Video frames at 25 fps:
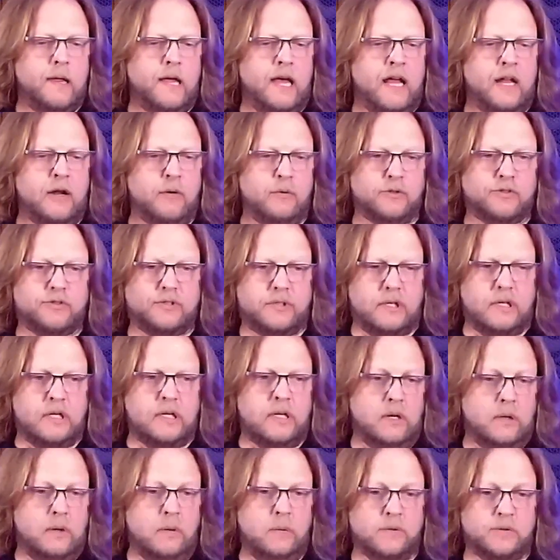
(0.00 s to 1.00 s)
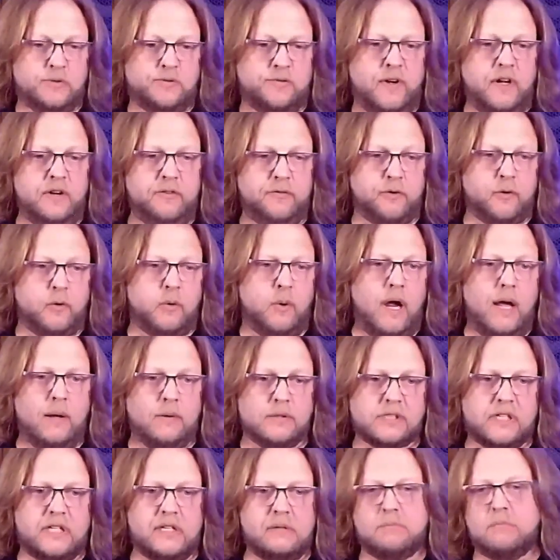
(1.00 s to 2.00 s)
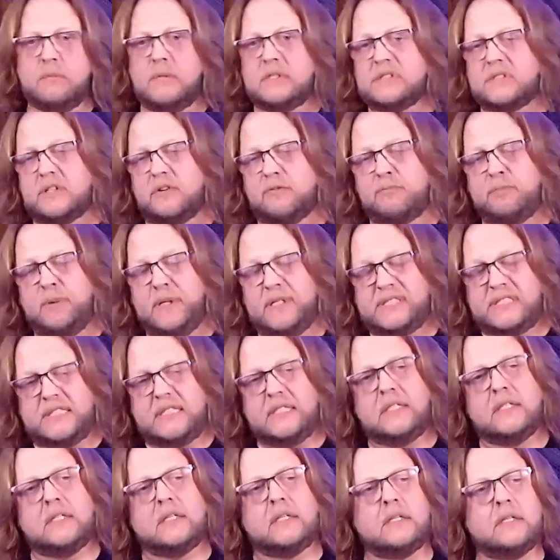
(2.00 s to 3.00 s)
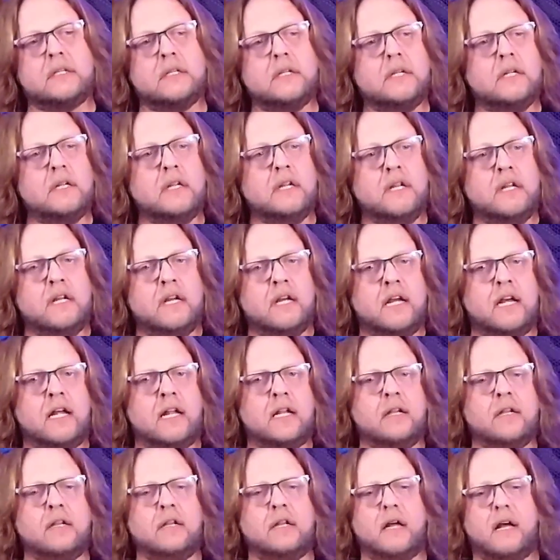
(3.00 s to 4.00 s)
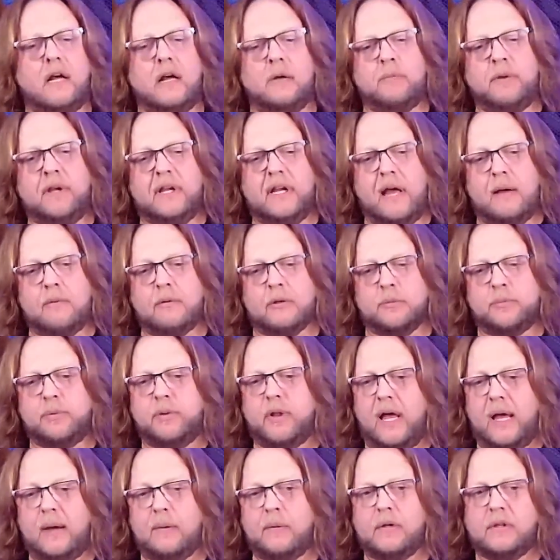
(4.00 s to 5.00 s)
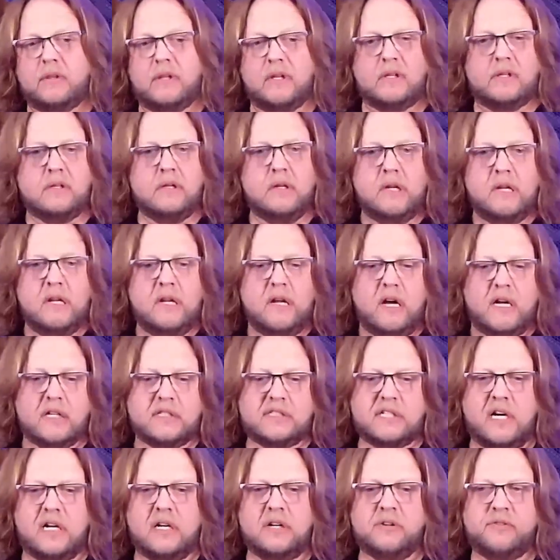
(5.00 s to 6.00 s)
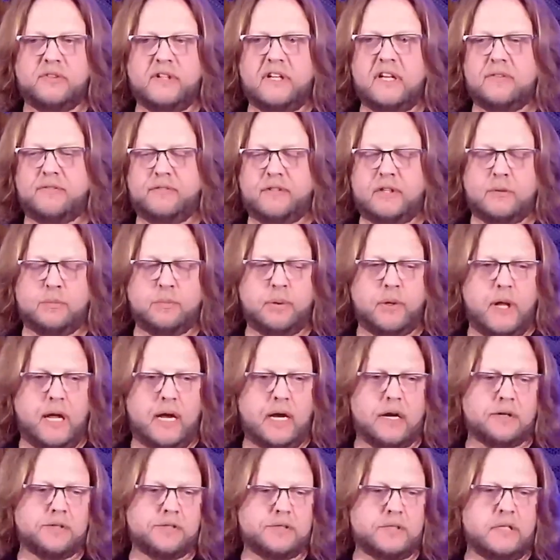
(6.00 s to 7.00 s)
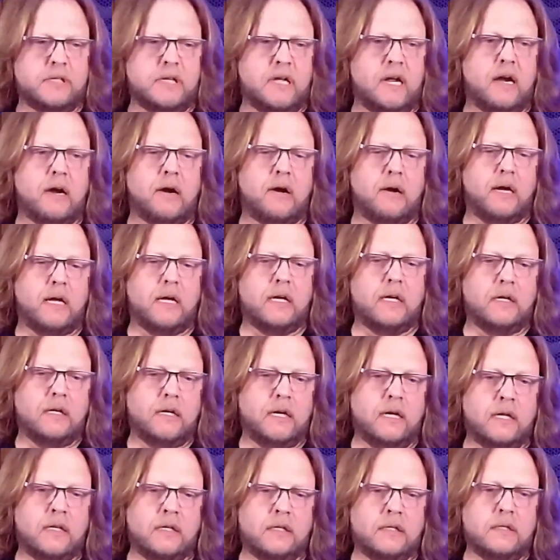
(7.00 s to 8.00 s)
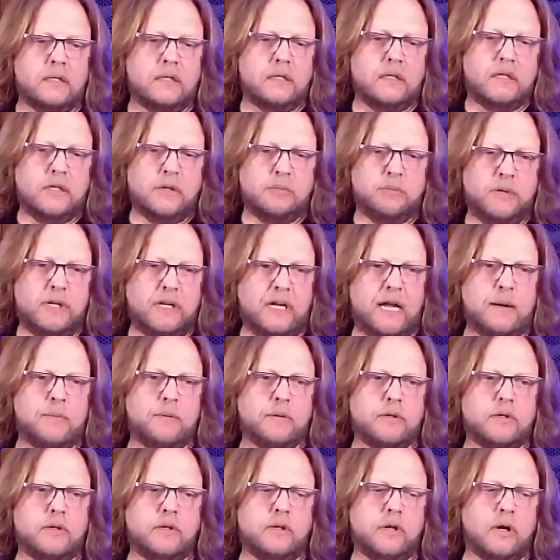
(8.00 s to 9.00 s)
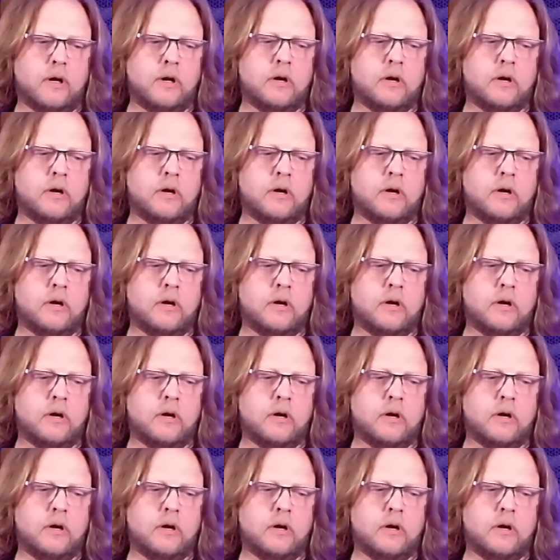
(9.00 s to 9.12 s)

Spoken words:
it was it was fun for a while. I was keeping myself busy and being able to play with a ton of gifted players in the area, and being able to